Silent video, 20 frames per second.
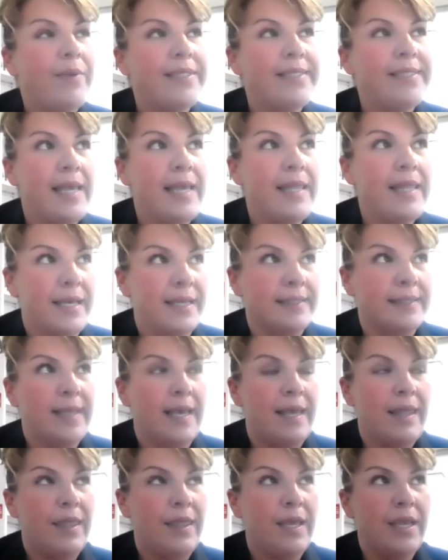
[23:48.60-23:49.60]
would say this.
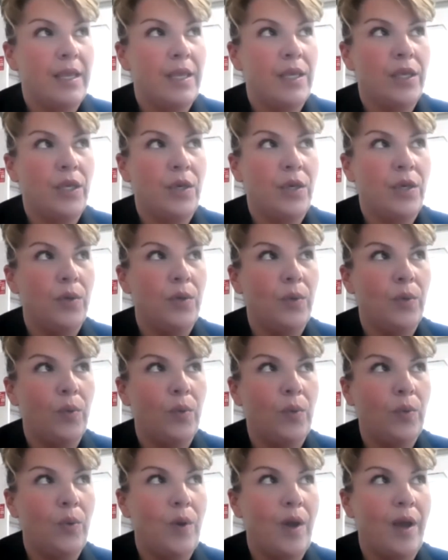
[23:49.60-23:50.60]
I think
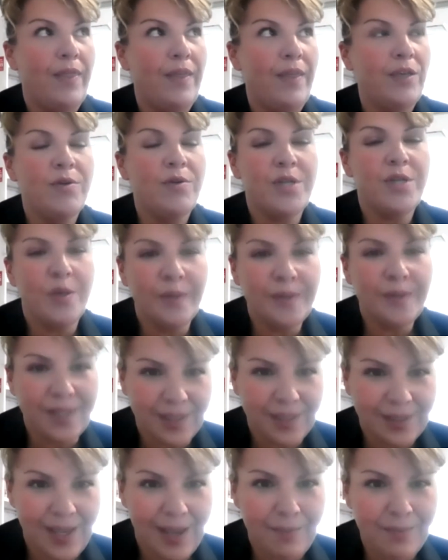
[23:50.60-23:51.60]
you use
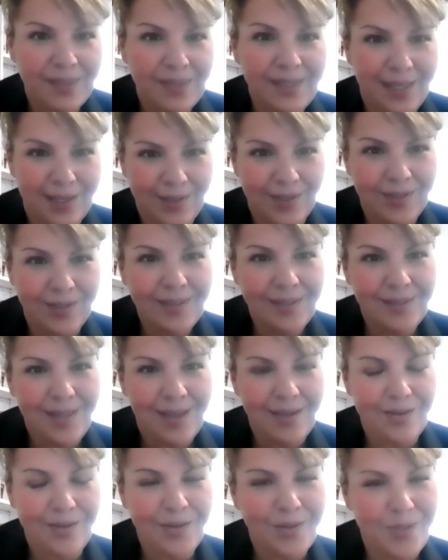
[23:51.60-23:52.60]
the same skills
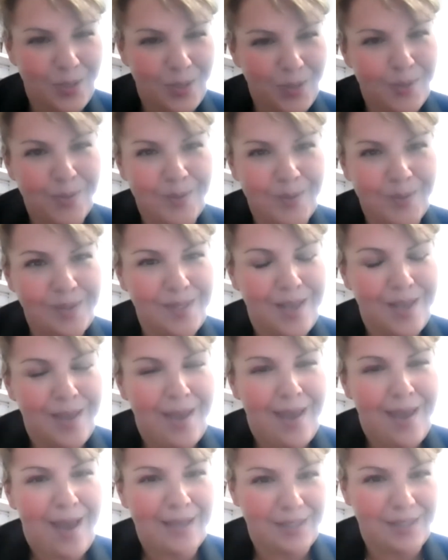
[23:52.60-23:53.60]
that you use
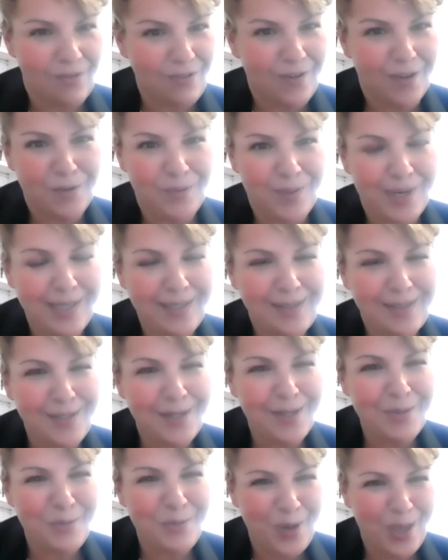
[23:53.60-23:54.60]
as a
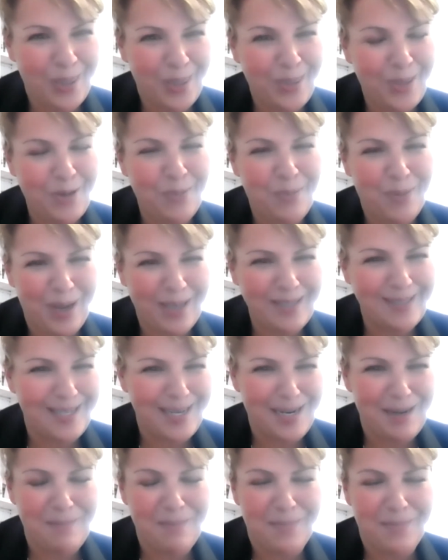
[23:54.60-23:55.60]
fundraiser with your
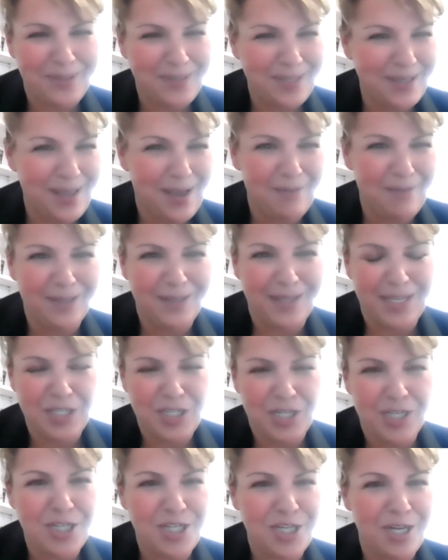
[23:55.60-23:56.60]
president in building that
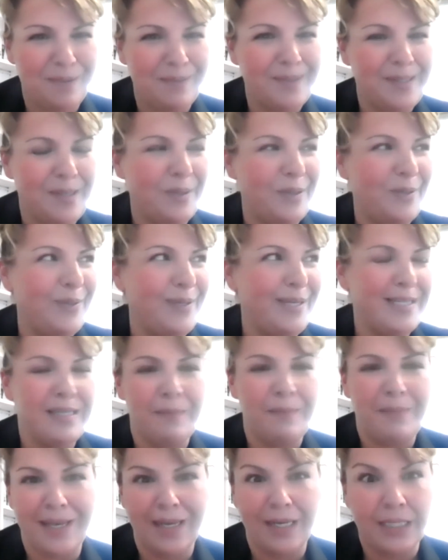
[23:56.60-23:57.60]
relationship. So you need
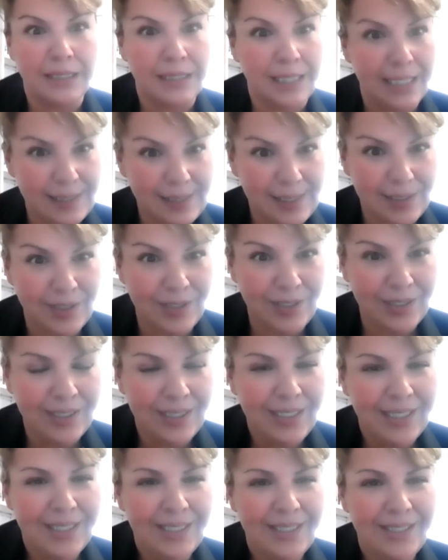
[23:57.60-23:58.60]
to be a good listener.
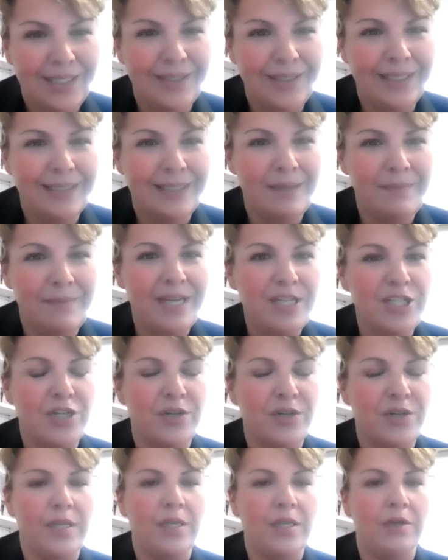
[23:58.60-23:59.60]
You need to make
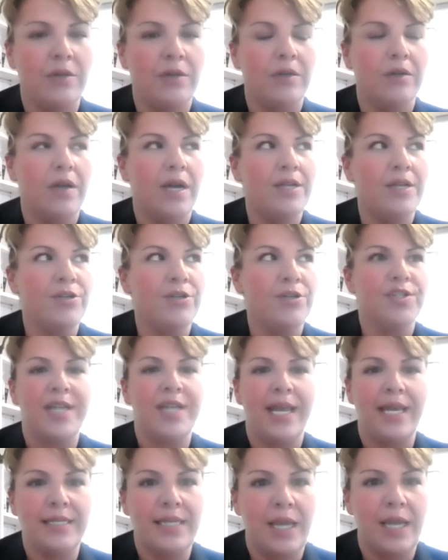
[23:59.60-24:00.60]
sure that you're
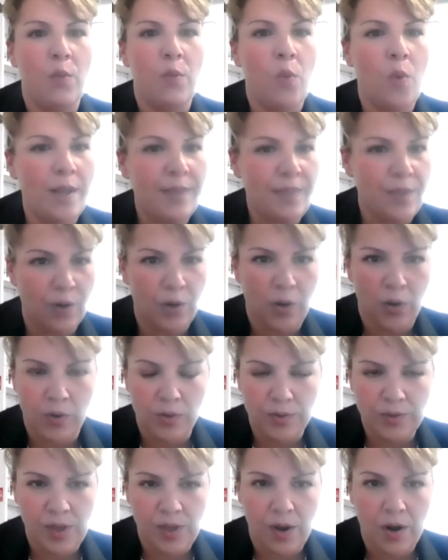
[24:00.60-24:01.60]
understanding what their
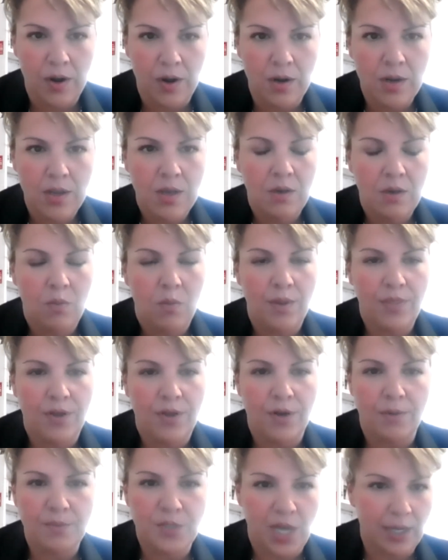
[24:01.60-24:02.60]
goals are, what
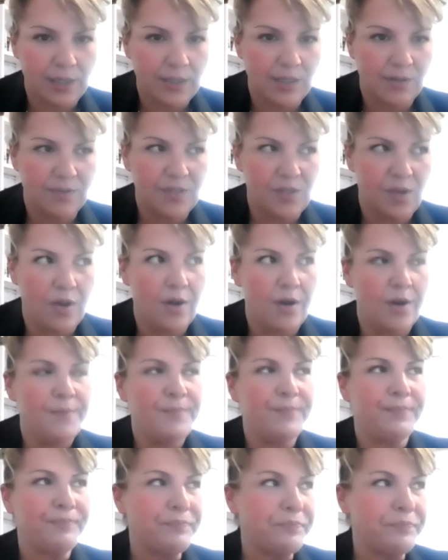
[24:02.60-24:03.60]
their objectives are,